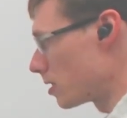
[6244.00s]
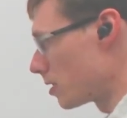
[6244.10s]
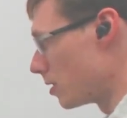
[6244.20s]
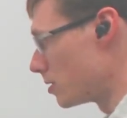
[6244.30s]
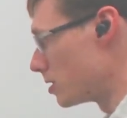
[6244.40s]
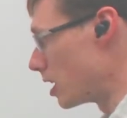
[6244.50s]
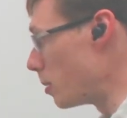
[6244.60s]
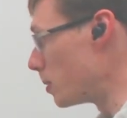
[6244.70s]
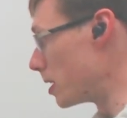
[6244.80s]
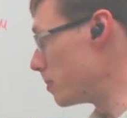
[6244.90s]
closes
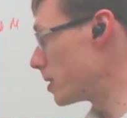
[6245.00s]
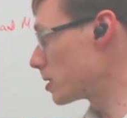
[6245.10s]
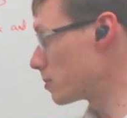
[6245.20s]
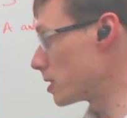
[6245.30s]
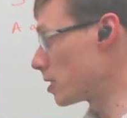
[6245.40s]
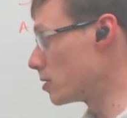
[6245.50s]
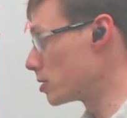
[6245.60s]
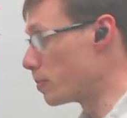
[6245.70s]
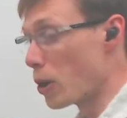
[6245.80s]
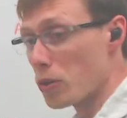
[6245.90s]
doubly because we
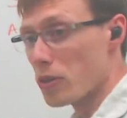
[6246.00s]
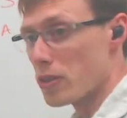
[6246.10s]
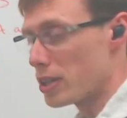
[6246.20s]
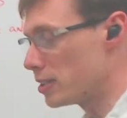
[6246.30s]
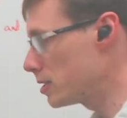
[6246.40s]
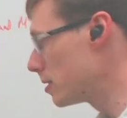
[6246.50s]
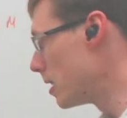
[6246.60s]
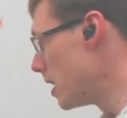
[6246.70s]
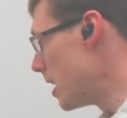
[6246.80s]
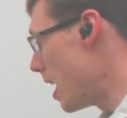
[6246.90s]
closed both of these.
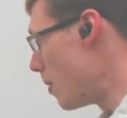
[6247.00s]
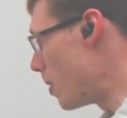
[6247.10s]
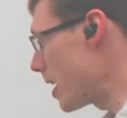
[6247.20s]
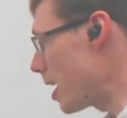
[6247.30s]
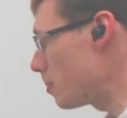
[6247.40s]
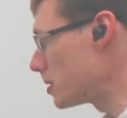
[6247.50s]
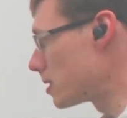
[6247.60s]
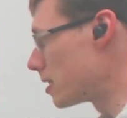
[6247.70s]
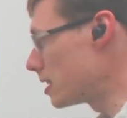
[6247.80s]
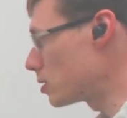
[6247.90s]
And what happens
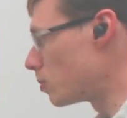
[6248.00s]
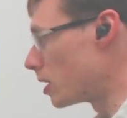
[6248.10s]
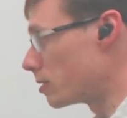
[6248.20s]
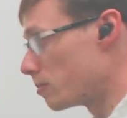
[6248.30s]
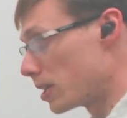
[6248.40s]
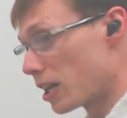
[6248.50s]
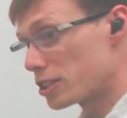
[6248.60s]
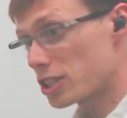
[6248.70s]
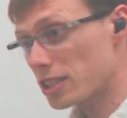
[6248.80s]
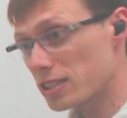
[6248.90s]
to this one? We got to
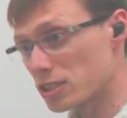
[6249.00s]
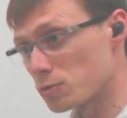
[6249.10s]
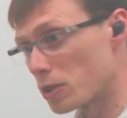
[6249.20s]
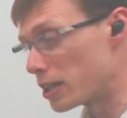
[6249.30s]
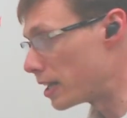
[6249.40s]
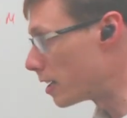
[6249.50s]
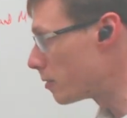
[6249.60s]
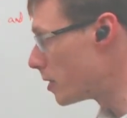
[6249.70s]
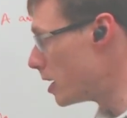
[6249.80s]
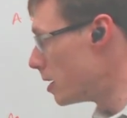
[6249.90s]
check this one now.
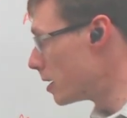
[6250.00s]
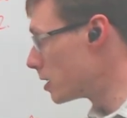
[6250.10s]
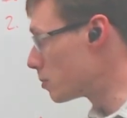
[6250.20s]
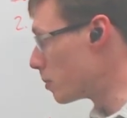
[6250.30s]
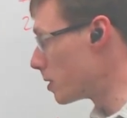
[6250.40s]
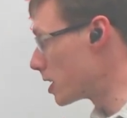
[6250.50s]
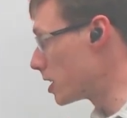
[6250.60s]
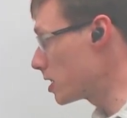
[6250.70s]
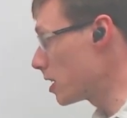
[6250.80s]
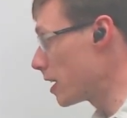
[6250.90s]
Because when we
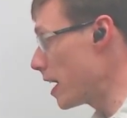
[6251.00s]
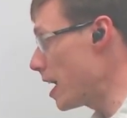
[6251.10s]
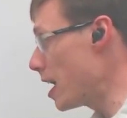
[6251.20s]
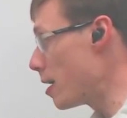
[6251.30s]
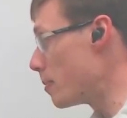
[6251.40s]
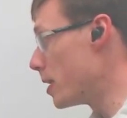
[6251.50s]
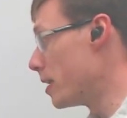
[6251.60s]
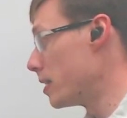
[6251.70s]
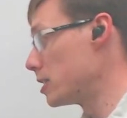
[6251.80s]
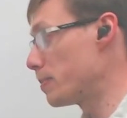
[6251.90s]
condition on M,
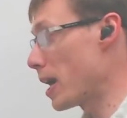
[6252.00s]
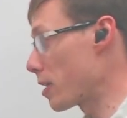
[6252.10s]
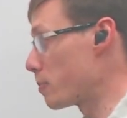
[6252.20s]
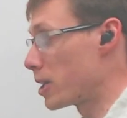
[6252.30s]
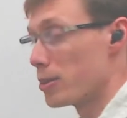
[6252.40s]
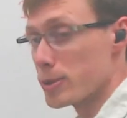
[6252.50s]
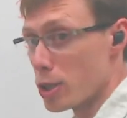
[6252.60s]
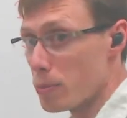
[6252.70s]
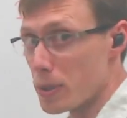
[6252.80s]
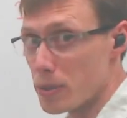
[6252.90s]
this path becomes
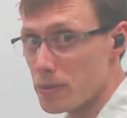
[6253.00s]
open.